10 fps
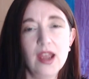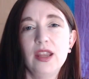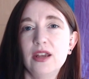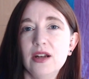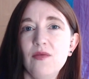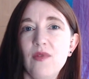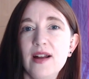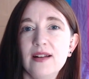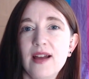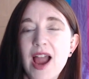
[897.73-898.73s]
You know
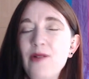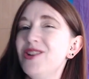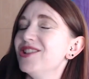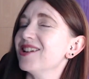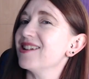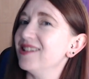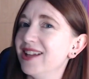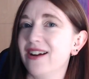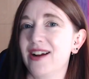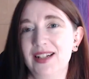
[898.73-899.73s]
what? I wish
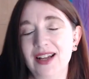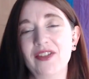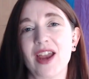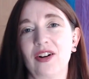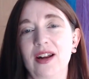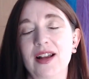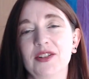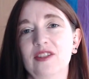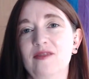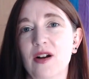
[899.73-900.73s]
Sinclair had left the internet
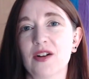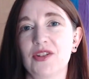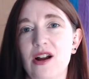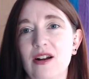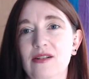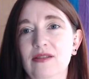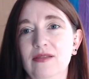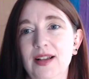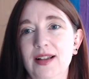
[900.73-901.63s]
instead of Mars Argo.